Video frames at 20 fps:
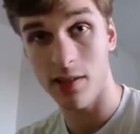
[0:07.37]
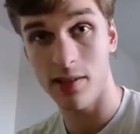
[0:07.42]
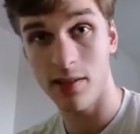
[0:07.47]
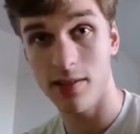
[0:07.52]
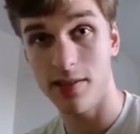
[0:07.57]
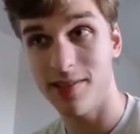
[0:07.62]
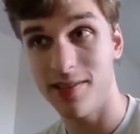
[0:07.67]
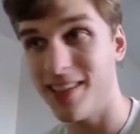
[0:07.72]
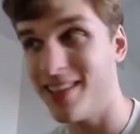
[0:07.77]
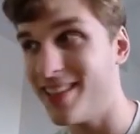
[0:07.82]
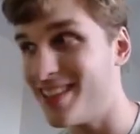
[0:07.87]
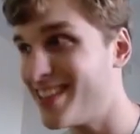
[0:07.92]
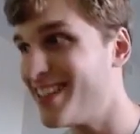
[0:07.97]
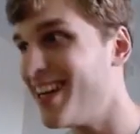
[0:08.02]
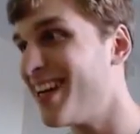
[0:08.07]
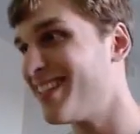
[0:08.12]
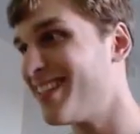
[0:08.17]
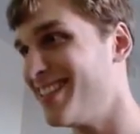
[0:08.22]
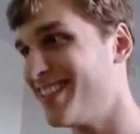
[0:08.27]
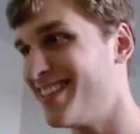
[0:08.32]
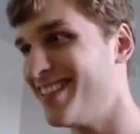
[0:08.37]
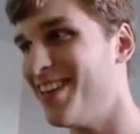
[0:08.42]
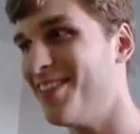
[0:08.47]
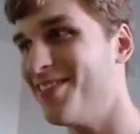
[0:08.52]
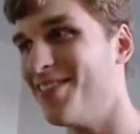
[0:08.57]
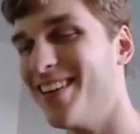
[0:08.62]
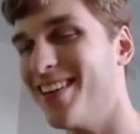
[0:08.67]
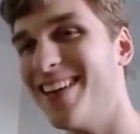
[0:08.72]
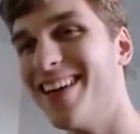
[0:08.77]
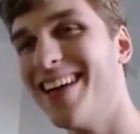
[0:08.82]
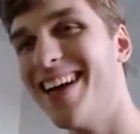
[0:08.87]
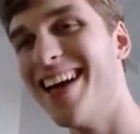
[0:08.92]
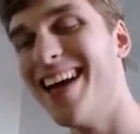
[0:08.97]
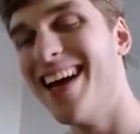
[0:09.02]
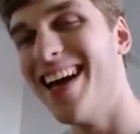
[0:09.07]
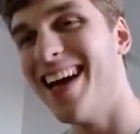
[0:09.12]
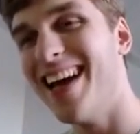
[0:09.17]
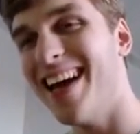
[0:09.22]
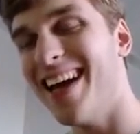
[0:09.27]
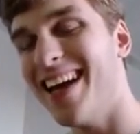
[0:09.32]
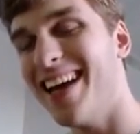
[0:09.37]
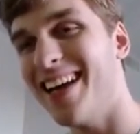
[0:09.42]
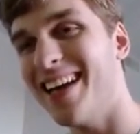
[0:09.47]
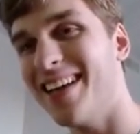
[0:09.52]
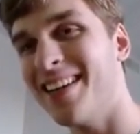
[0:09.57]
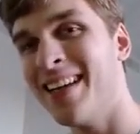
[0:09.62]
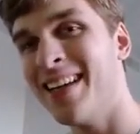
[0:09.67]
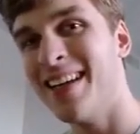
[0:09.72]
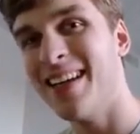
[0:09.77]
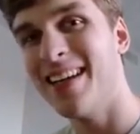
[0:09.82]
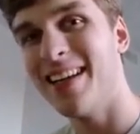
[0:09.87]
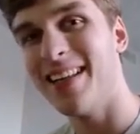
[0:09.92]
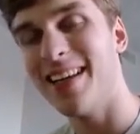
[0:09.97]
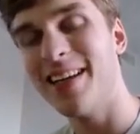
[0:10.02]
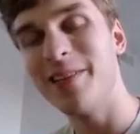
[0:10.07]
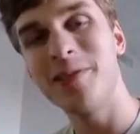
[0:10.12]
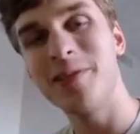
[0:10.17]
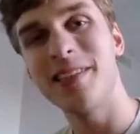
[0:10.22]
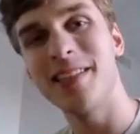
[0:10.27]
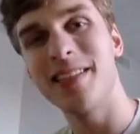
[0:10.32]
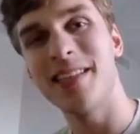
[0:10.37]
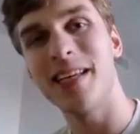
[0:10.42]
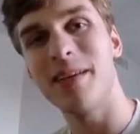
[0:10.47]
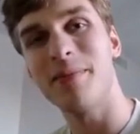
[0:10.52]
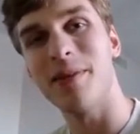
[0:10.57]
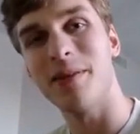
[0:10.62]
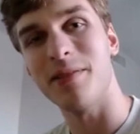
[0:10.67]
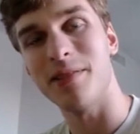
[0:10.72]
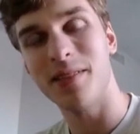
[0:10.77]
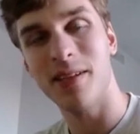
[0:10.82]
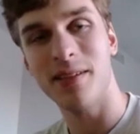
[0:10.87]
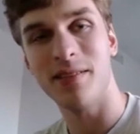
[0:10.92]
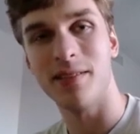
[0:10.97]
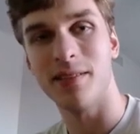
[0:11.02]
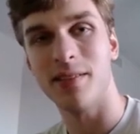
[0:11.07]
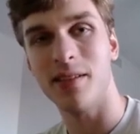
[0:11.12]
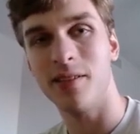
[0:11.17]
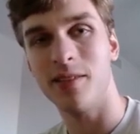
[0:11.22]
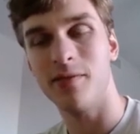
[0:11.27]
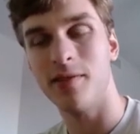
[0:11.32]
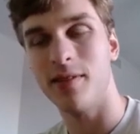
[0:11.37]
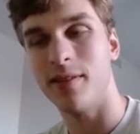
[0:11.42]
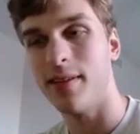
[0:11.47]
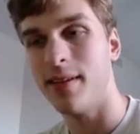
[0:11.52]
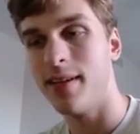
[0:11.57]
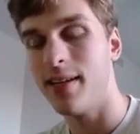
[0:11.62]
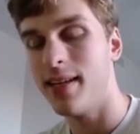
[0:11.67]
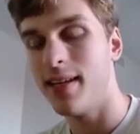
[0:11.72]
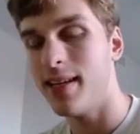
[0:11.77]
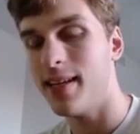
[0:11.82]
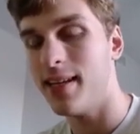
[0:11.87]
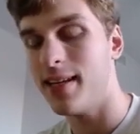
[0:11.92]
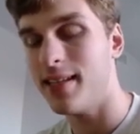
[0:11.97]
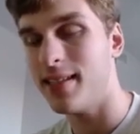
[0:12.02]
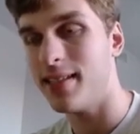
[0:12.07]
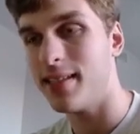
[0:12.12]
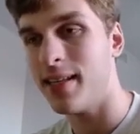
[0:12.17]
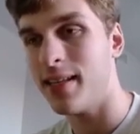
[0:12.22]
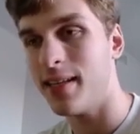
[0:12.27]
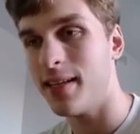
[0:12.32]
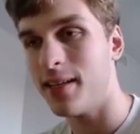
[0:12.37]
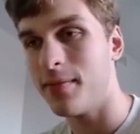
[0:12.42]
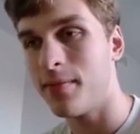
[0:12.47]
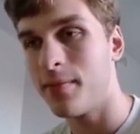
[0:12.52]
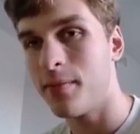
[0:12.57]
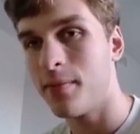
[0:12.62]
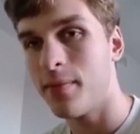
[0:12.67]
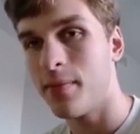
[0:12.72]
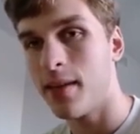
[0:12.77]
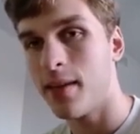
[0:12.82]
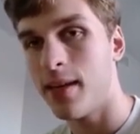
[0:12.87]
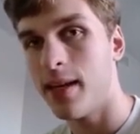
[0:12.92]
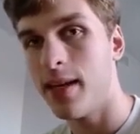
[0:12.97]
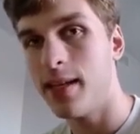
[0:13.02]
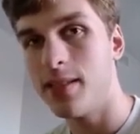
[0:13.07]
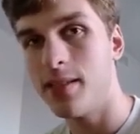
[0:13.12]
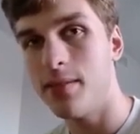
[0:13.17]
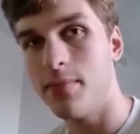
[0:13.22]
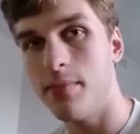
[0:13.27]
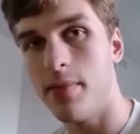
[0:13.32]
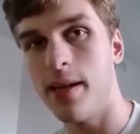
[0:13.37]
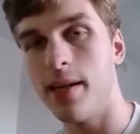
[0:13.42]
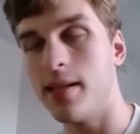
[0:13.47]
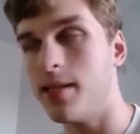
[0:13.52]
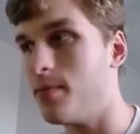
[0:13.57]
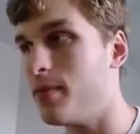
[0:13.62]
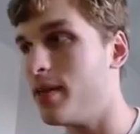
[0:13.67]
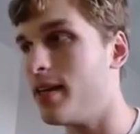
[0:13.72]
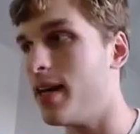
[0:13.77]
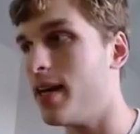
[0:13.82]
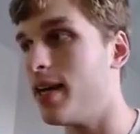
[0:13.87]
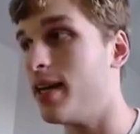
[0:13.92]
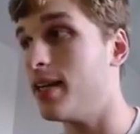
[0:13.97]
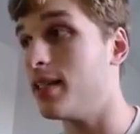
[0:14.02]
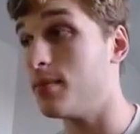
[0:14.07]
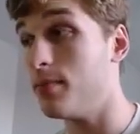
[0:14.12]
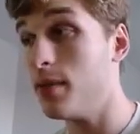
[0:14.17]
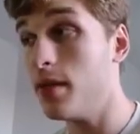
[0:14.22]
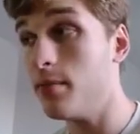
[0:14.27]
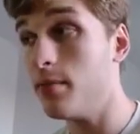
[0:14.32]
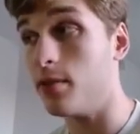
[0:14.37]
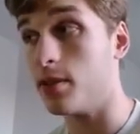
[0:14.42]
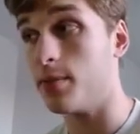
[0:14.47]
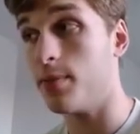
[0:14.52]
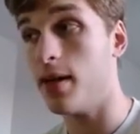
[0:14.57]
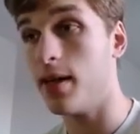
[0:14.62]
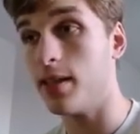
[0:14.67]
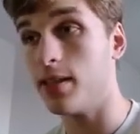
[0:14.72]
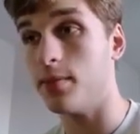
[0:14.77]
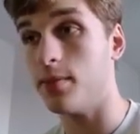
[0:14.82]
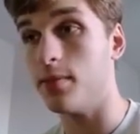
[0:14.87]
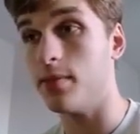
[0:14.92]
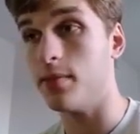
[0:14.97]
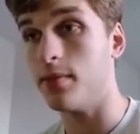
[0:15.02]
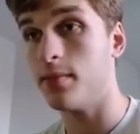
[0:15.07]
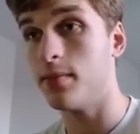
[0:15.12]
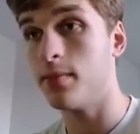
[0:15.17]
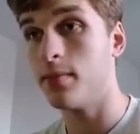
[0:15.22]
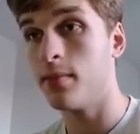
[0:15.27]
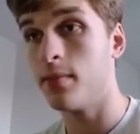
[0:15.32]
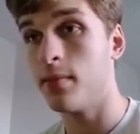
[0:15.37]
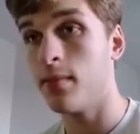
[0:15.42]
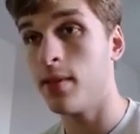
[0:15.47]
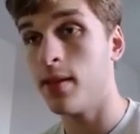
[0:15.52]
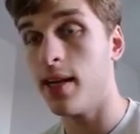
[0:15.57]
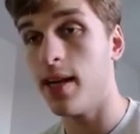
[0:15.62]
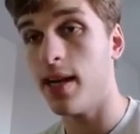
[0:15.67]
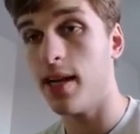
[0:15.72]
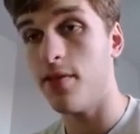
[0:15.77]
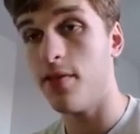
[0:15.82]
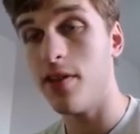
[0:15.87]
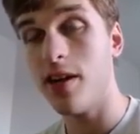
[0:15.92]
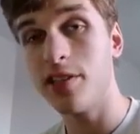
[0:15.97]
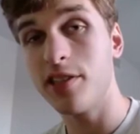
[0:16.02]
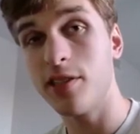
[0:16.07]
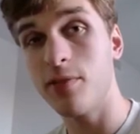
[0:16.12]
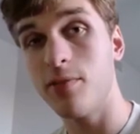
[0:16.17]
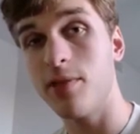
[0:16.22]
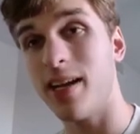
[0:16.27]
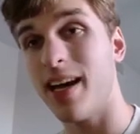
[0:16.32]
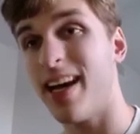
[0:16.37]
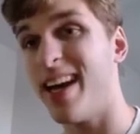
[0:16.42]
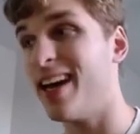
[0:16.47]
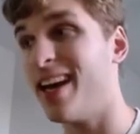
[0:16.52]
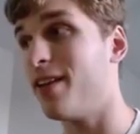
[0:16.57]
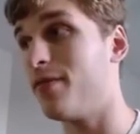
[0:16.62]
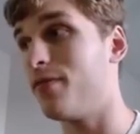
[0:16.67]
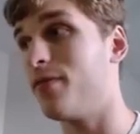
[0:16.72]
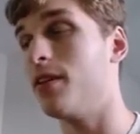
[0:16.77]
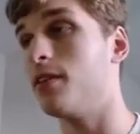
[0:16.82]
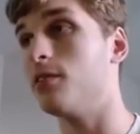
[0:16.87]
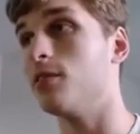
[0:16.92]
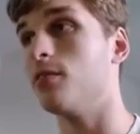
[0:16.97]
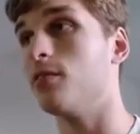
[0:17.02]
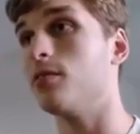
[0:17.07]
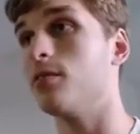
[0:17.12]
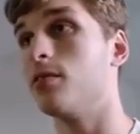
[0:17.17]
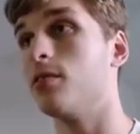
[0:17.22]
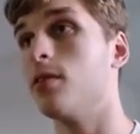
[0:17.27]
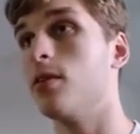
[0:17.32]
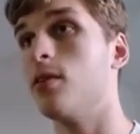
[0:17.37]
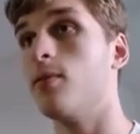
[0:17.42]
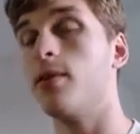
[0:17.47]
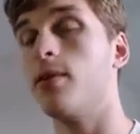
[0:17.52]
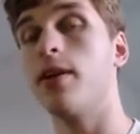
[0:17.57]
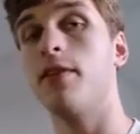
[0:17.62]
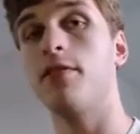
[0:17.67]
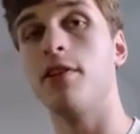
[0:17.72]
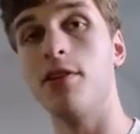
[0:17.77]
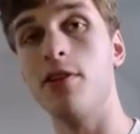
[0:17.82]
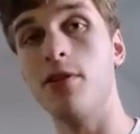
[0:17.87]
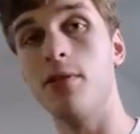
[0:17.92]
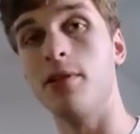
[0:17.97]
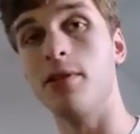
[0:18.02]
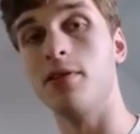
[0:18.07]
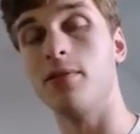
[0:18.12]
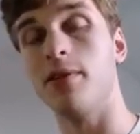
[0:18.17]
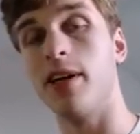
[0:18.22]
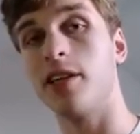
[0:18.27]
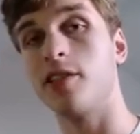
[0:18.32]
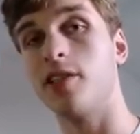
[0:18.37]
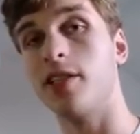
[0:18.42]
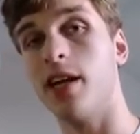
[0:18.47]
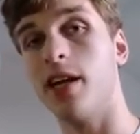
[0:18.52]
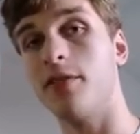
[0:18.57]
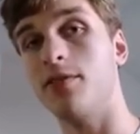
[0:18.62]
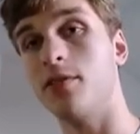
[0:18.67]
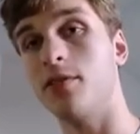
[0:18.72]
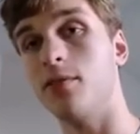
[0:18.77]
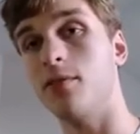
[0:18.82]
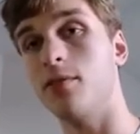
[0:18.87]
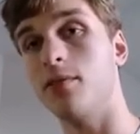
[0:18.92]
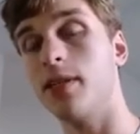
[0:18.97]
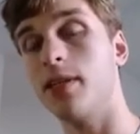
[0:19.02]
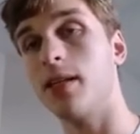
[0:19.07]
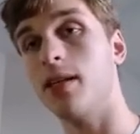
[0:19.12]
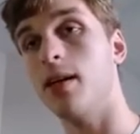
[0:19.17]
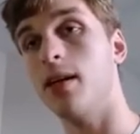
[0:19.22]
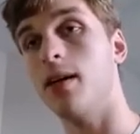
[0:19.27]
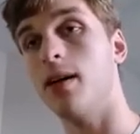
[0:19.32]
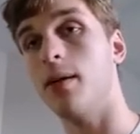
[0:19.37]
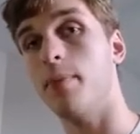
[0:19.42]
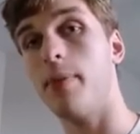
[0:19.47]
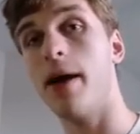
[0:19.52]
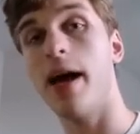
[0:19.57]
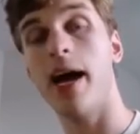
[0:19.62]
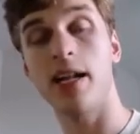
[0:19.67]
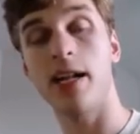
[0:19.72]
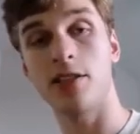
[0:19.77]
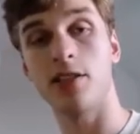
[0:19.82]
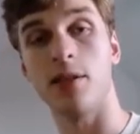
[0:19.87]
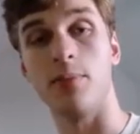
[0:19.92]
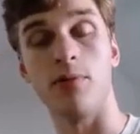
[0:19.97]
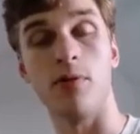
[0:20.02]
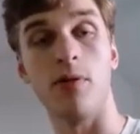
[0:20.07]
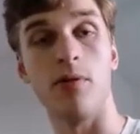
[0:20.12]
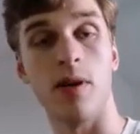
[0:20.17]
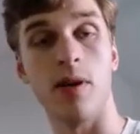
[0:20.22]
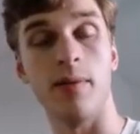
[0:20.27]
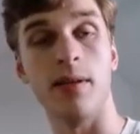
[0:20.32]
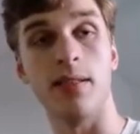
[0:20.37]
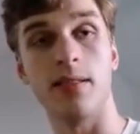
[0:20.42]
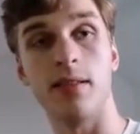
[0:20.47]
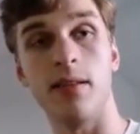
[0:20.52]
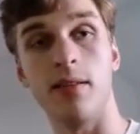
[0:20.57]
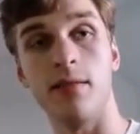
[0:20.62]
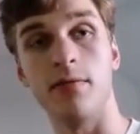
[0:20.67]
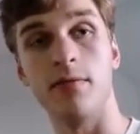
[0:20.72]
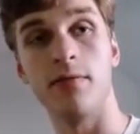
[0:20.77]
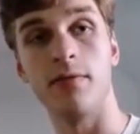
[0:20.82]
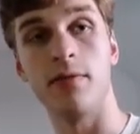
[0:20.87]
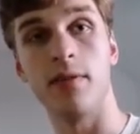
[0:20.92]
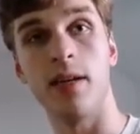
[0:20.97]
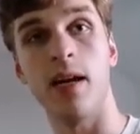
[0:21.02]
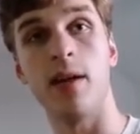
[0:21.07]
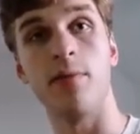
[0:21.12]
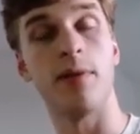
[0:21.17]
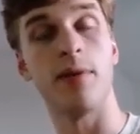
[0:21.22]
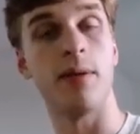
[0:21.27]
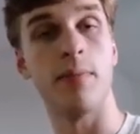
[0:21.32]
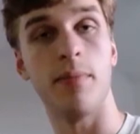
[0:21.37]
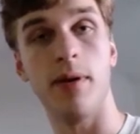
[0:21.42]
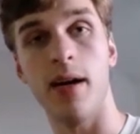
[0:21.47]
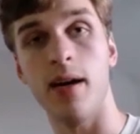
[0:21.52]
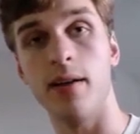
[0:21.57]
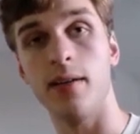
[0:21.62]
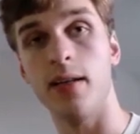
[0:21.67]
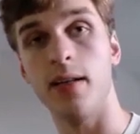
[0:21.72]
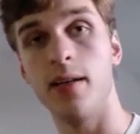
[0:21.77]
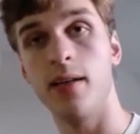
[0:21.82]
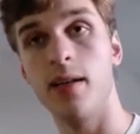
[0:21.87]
suckless software. And the interesting thing about suckless software is that it's made to be as minimal as possible. And if you actually want to add features, what you have to do is you actually have to uh, patch the program itself and recompile it,